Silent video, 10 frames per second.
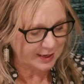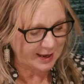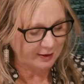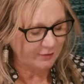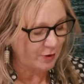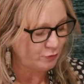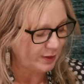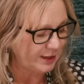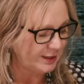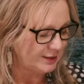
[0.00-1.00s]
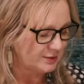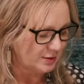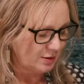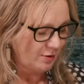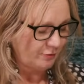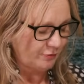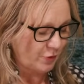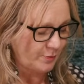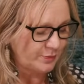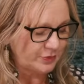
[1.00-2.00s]
And if I read
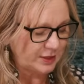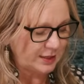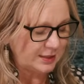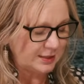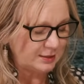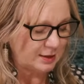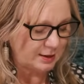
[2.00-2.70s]
from the,